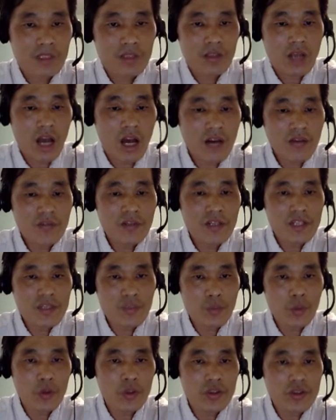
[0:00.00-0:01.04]
alpha is
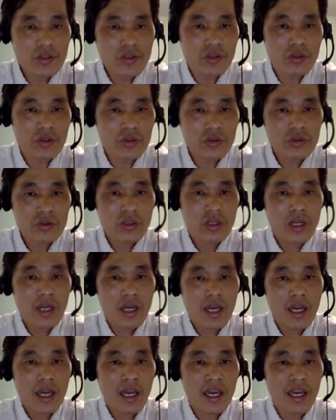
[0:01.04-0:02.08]
0.2,
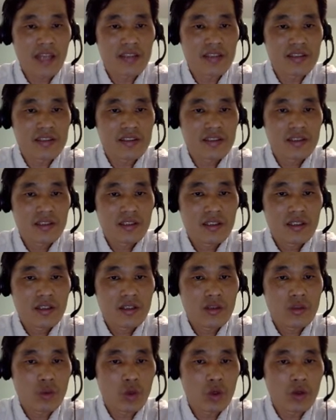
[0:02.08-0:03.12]
and
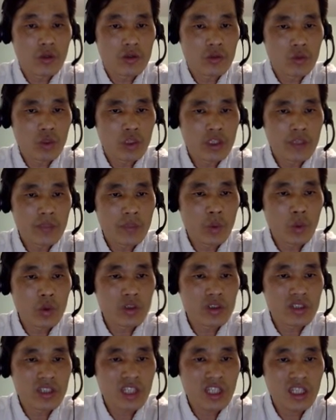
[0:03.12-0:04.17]
one
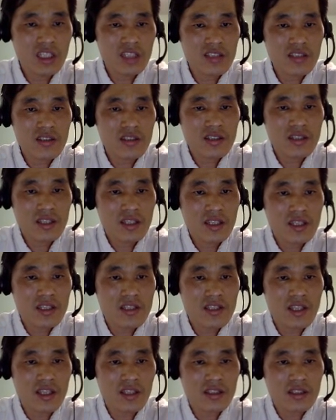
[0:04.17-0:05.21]
important hint is
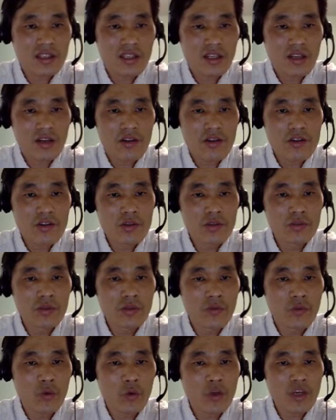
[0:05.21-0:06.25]
that assume the
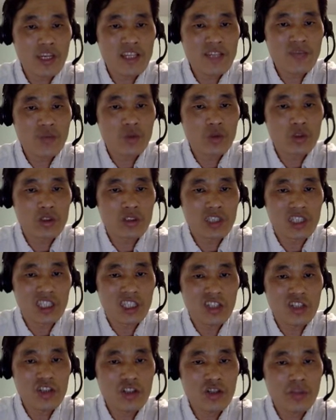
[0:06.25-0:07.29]
forecast for the
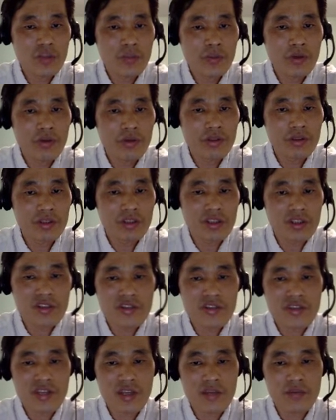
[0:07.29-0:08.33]
initial period is
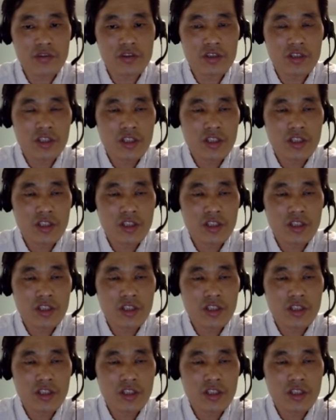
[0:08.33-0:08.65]
7.